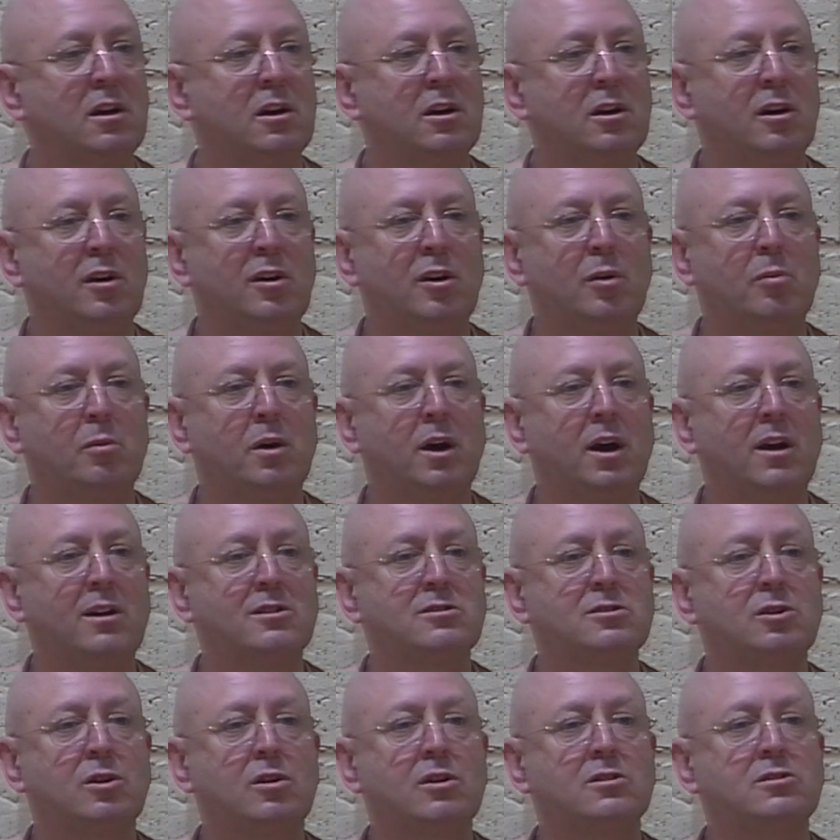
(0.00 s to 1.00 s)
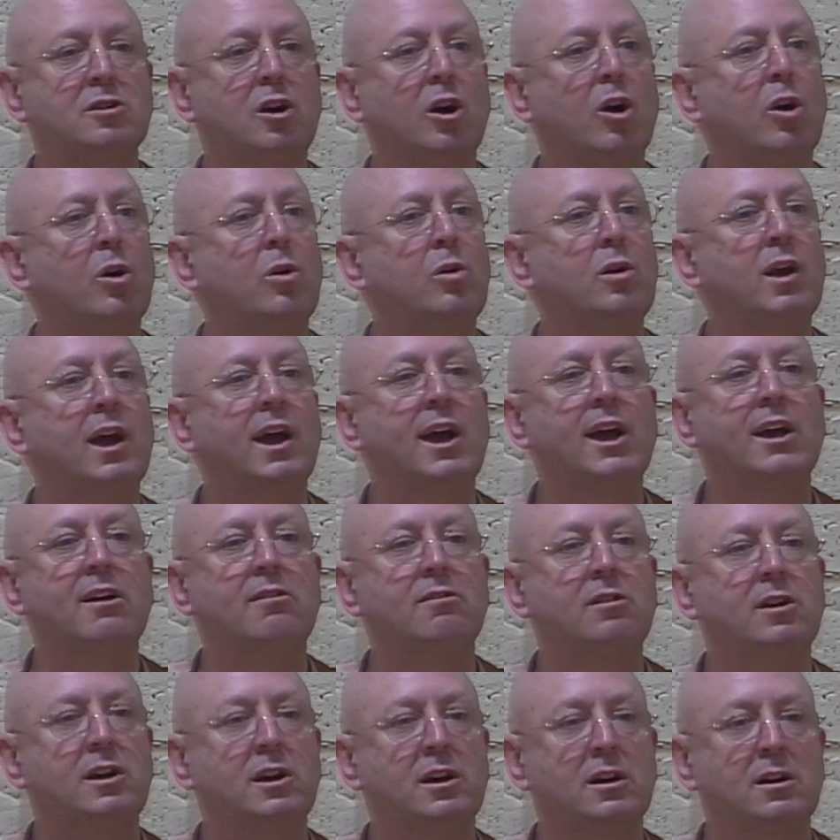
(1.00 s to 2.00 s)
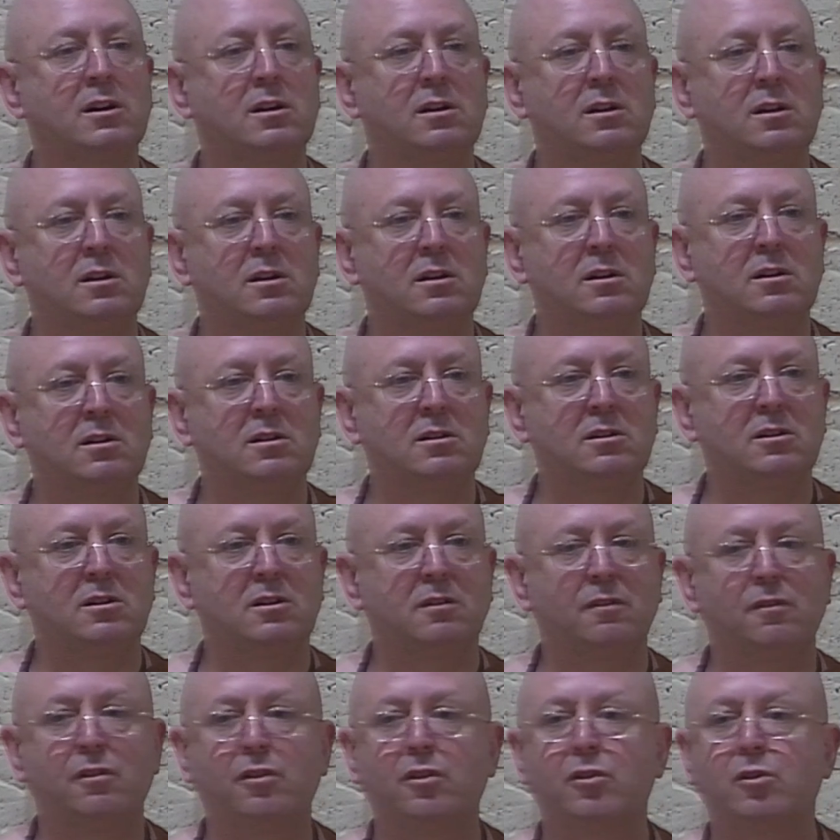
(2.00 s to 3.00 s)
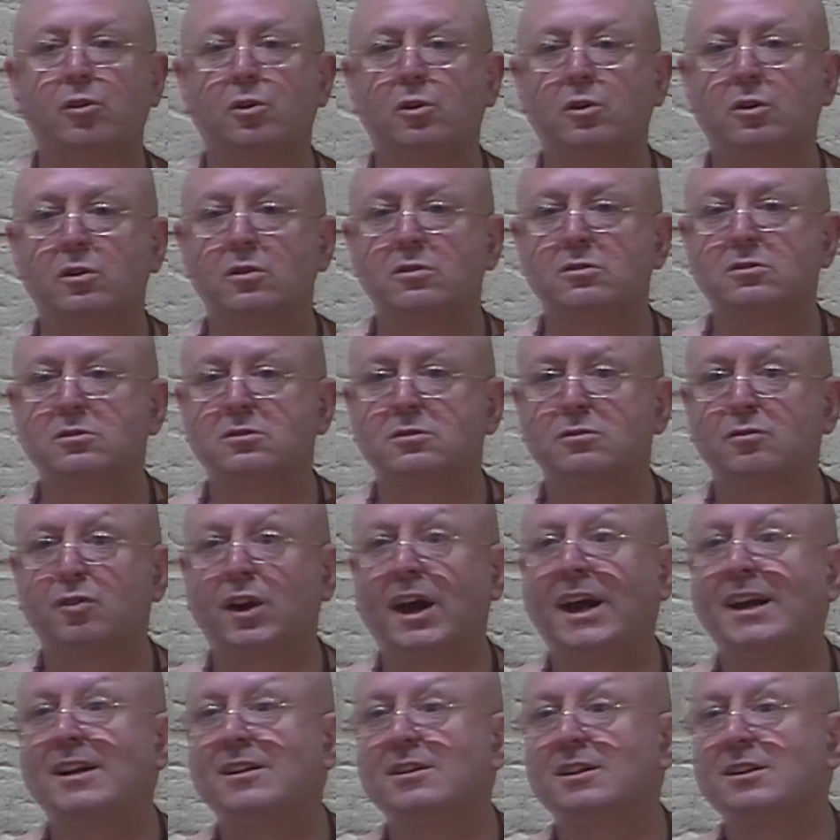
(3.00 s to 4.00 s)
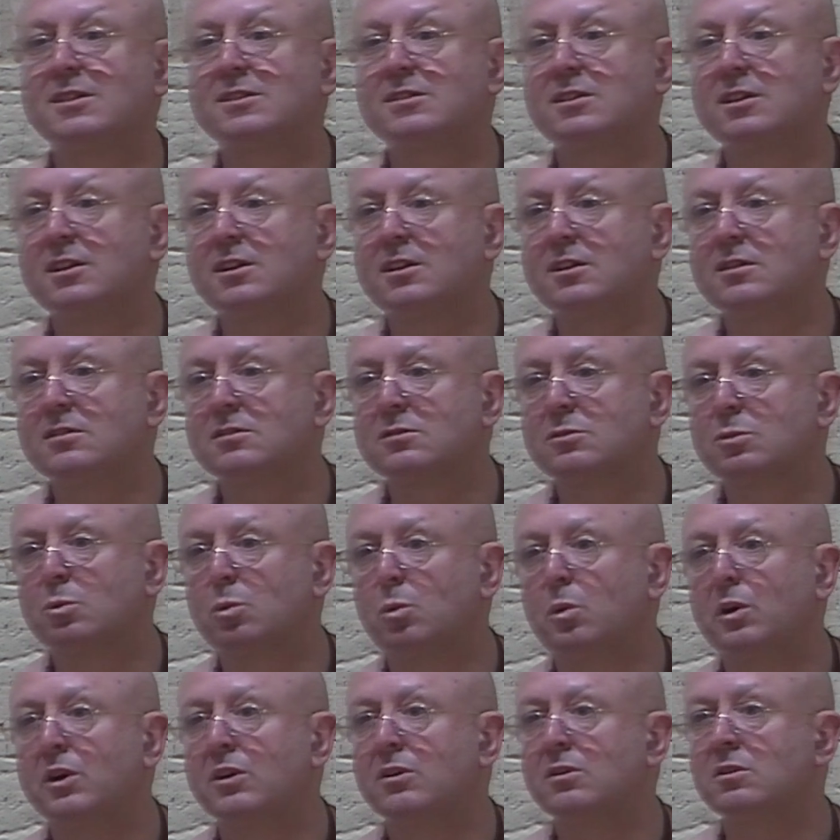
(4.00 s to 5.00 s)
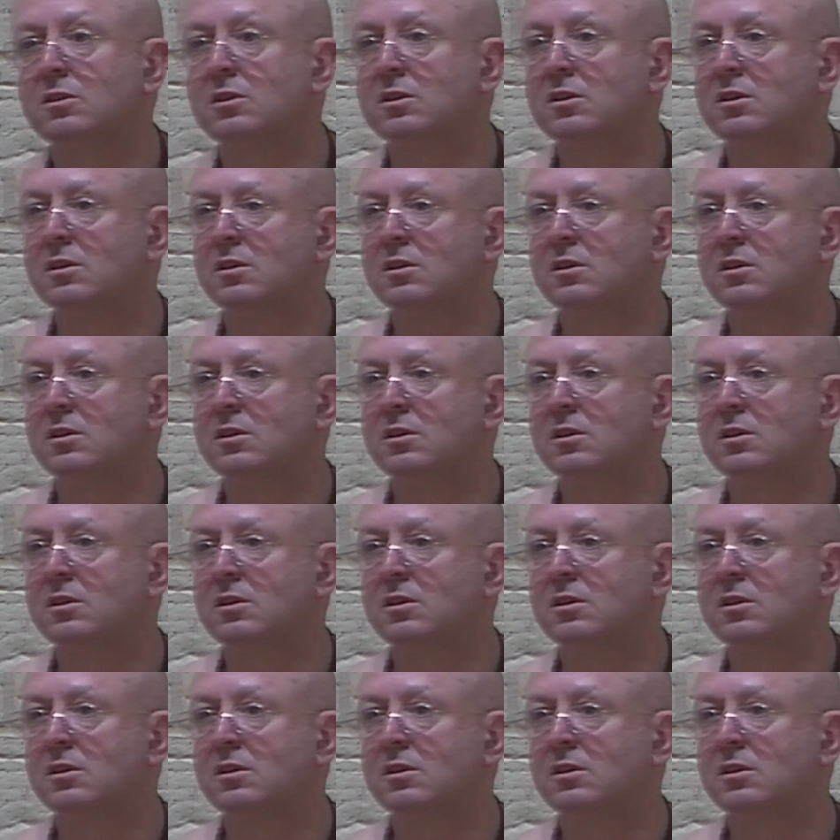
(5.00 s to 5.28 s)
And your mind has got its own area of thoughts, fantasies, will.